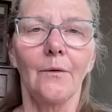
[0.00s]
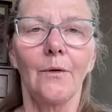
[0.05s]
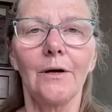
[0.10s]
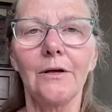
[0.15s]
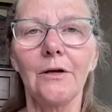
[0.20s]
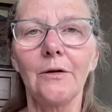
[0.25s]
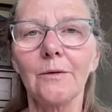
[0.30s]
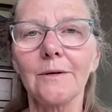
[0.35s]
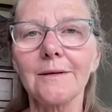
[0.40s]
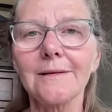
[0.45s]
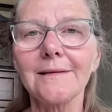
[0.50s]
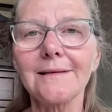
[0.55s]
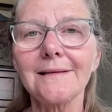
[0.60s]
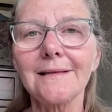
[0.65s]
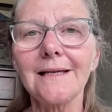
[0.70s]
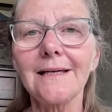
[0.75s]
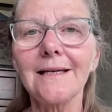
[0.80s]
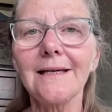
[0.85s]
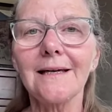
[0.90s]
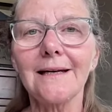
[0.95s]
What you will
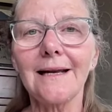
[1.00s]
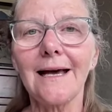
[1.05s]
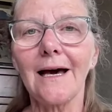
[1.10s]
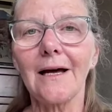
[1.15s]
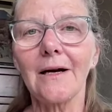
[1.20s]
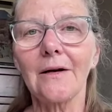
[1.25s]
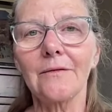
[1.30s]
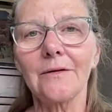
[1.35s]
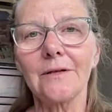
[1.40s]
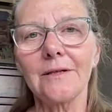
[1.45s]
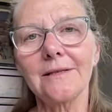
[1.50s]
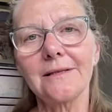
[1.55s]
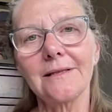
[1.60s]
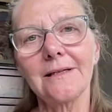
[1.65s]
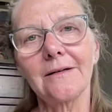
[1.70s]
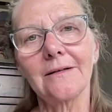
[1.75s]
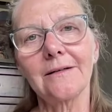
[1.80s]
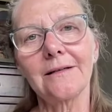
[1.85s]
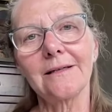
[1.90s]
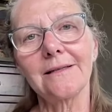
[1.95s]
see in Out of the
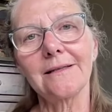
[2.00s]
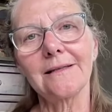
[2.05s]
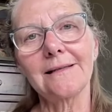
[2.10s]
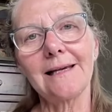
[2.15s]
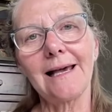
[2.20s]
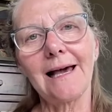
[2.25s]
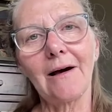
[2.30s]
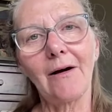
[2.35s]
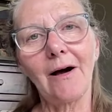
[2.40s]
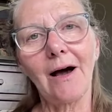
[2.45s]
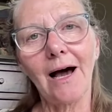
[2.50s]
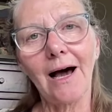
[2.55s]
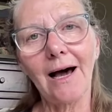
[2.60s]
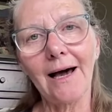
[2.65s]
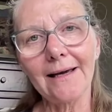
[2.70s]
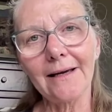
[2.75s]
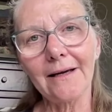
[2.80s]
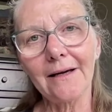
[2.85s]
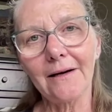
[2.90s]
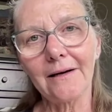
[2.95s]
Stillness is how
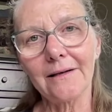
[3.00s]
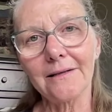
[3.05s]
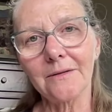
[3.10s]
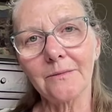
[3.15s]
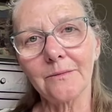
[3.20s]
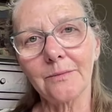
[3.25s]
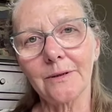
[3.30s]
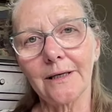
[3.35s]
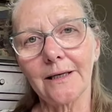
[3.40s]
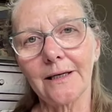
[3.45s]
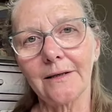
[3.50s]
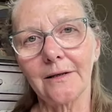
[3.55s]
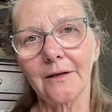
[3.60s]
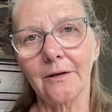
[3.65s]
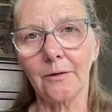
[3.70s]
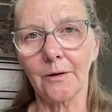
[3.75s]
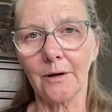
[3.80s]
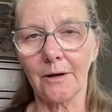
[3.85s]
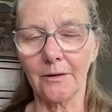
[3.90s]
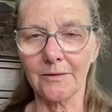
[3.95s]
I contemplated the
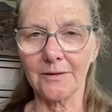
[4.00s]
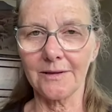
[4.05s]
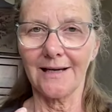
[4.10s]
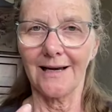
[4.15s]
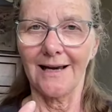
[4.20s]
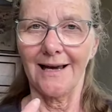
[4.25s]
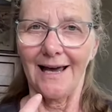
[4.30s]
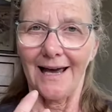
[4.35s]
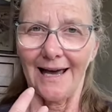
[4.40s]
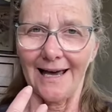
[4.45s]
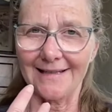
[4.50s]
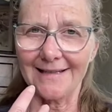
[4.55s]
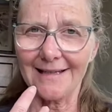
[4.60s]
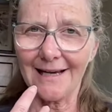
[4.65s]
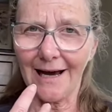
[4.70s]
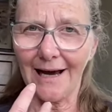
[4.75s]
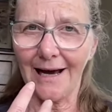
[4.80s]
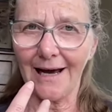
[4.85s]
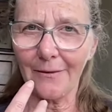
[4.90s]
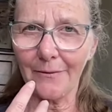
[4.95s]
quotes as
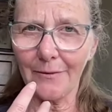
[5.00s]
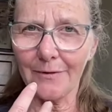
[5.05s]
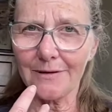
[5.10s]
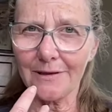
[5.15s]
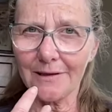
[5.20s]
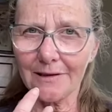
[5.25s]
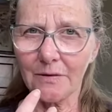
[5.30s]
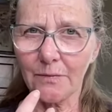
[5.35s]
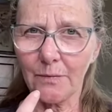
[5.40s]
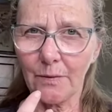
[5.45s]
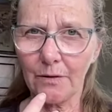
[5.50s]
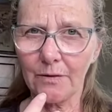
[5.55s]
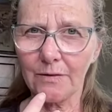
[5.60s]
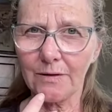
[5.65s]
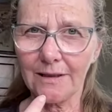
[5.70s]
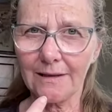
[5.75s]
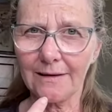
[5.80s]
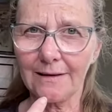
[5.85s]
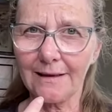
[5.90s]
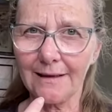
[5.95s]
I was
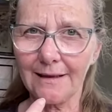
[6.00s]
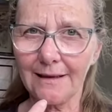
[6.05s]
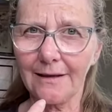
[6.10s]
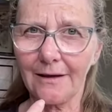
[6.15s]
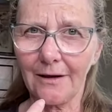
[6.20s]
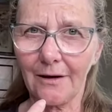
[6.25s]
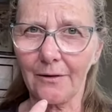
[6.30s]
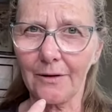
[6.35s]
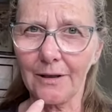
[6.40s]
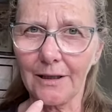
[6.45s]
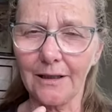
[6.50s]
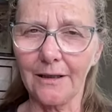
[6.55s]
exposing the ego